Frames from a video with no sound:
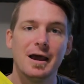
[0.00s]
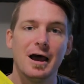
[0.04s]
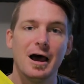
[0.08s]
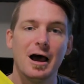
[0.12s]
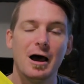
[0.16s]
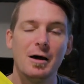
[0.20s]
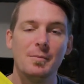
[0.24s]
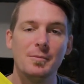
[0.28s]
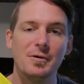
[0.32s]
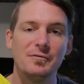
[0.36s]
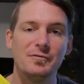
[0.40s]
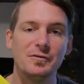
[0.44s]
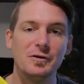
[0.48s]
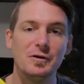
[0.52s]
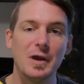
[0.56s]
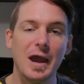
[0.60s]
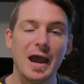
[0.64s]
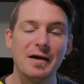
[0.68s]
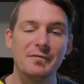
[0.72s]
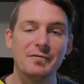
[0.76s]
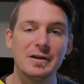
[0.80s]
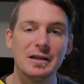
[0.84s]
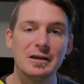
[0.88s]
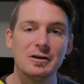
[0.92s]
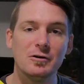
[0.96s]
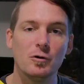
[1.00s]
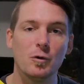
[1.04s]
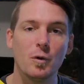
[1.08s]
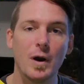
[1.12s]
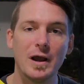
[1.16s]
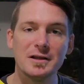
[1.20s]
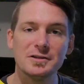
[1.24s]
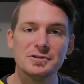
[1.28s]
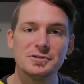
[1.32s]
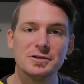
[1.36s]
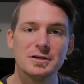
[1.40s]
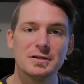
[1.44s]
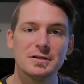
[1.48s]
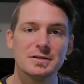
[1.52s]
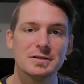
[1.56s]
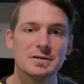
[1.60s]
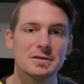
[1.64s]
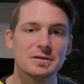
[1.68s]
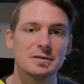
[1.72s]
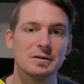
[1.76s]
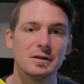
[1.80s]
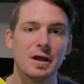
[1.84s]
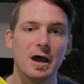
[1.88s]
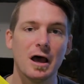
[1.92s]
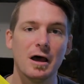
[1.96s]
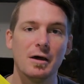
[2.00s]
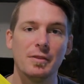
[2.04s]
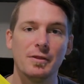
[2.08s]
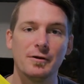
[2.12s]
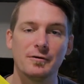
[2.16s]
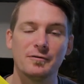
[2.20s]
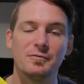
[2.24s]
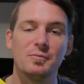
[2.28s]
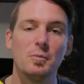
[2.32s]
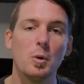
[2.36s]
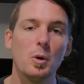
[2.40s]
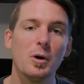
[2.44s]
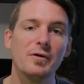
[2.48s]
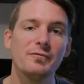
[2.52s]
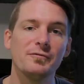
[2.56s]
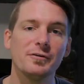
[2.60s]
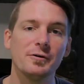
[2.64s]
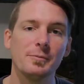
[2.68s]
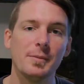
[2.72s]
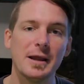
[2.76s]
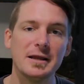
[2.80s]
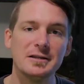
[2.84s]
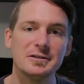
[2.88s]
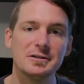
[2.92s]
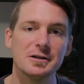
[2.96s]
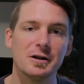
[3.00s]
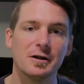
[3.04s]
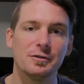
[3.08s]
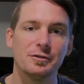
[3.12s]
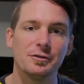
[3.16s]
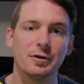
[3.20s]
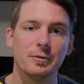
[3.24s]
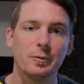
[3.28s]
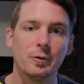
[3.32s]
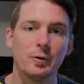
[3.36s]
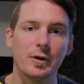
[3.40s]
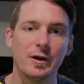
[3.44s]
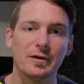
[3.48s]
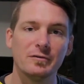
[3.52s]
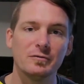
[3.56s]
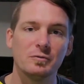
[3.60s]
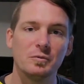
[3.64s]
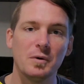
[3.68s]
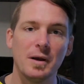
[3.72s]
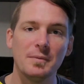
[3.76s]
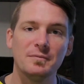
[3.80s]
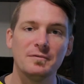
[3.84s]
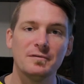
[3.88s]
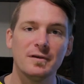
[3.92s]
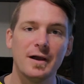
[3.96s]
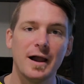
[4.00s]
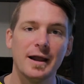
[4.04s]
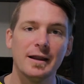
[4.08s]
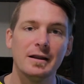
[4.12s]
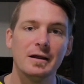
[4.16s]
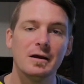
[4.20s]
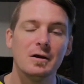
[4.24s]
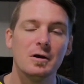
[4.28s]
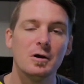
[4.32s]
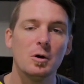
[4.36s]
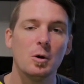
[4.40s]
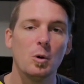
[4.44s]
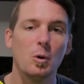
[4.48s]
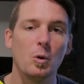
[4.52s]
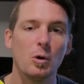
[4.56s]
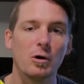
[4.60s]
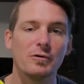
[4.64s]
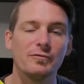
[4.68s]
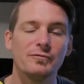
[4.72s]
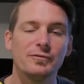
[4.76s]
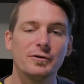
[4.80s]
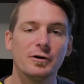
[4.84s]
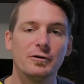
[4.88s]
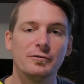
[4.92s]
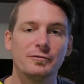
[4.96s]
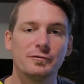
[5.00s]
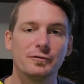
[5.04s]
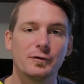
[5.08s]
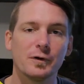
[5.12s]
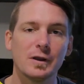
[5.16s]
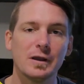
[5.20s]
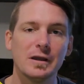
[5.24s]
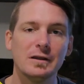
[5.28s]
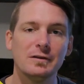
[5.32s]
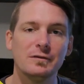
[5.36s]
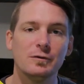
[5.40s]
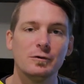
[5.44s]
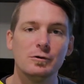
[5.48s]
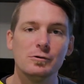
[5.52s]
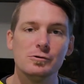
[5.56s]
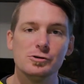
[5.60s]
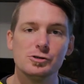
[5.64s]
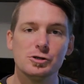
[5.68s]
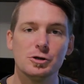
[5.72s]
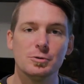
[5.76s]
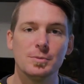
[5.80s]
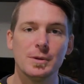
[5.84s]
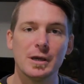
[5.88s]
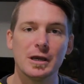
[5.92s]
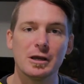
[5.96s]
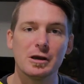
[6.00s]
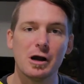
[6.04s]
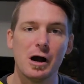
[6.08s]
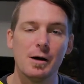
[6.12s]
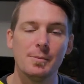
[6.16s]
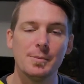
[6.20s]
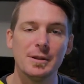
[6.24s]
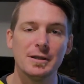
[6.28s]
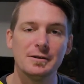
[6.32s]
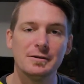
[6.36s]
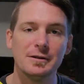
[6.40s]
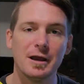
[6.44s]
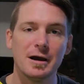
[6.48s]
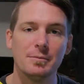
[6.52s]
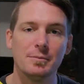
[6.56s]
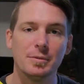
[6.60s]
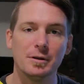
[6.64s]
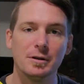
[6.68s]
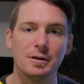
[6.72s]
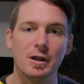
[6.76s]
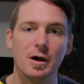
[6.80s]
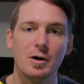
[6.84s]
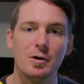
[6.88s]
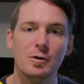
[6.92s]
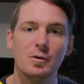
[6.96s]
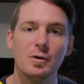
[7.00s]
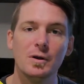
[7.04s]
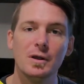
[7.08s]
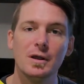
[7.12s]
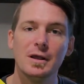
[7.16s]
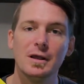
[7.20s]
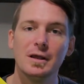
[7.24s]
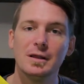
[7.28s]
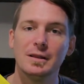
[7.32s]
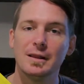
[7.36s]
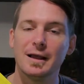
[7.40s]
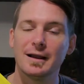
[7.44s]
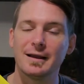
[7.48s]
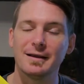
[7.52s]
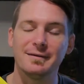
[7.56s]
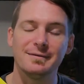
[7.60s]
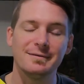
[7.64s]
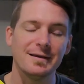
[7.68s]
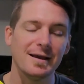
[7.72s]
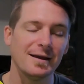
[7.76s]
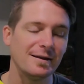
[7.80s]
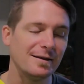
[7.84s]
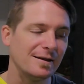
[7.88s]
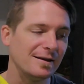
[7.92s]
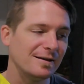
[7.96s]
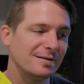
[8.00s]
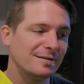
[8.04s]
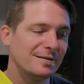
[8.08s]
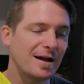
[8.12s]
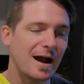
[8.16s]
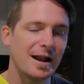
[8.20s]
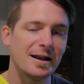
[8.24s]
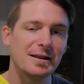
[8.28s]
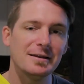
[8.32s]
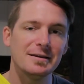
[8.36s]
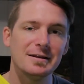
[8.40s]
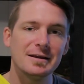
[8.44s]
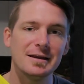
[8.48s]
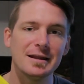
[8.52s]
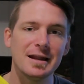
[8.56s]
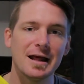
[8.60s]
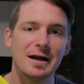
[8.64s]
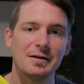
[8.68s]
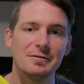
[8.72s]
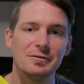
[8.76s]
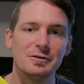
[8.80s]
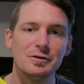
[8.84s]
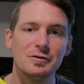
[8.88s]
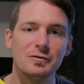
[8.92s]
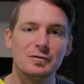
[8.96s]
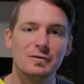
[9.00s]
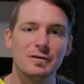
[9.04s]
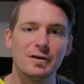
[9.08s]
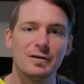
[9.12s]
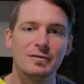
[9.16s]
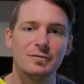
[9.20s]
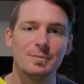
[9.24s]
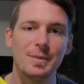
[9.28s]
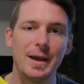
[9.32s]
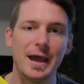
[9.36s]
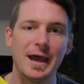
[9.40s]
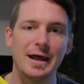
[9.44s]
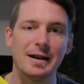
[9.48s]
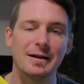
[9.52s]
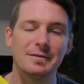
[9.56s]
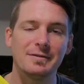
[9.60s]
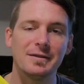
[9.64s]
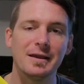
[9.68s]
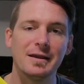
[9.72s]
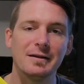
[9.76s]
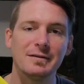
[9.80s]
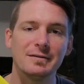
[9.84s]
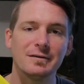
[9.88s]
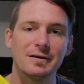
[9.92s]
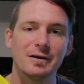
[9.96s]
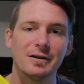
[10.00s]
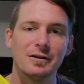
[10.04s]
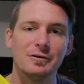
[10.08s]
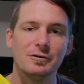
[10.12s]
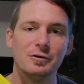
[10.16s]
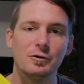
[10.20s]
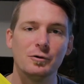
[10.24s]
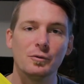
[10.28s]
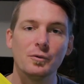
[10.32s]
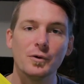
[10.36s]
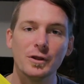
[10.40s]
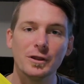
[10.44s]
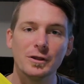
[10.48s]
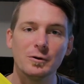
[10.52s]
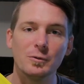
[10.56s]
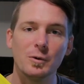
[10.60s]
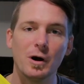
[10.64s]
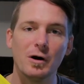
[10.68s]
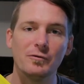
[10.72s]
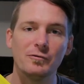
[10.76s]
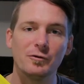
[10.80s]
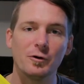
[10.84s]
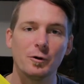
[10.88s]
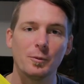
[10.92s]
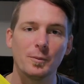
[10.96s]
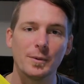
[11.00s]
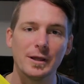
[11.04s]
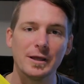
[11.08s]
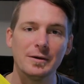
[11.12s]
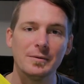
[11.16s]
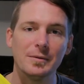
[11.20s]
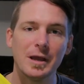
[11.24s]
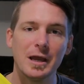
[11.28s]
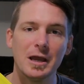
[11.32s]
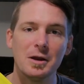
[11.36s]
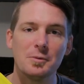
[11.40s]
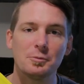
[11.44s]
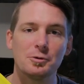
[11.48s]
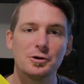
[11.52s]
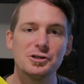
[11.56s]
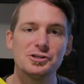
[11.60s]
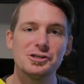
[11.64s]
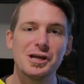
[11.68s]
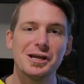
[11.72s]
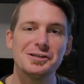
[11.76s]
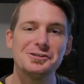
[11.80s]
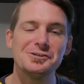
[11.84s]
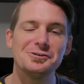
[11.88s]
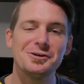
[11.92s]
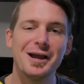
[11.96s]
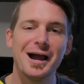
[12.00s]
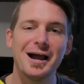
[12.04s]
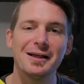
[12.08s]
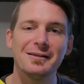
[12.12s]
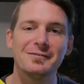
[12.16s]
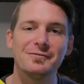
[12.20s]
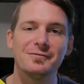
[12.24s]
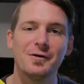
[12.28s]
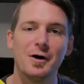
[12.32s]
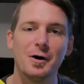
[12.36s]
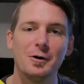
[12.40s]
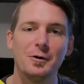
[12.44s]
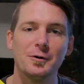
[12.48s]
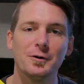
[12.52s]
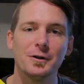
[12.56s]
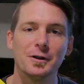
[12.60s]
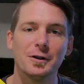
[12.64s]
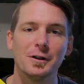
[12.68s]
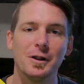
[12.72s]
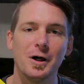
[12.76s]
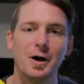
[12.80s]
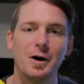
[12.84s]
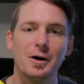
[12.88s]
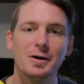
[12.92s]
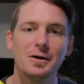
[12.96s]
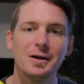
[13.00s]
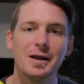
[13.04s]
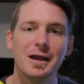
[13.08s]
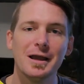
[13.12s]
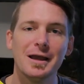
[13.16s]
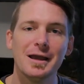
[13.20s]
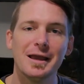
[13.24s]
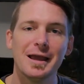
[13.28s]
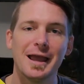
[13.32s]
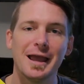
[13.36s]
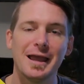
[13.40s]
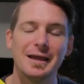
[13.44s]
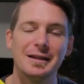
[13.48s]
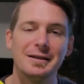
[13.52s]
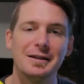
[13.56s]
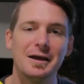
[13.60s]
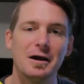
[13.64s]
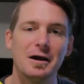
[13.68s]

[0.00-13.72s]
If you have any questions, there's more information on Thermarest's website, or feel free to shoot me a comment down below. Like I said, excited to get out and use this pad. I think it's going to do really well for me. Appreciate you guys following along, and